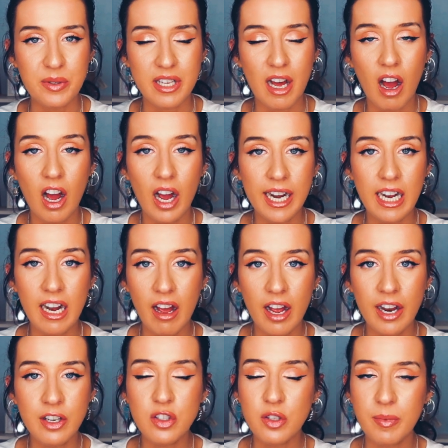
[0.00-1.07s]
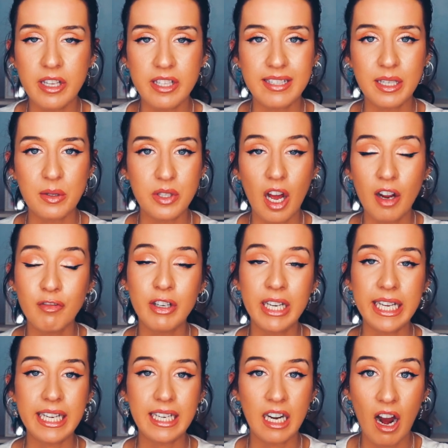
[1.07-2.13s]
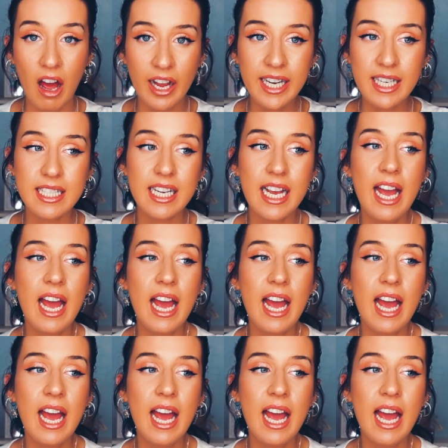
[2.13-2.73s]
that I learned, some of the skills that I really liked.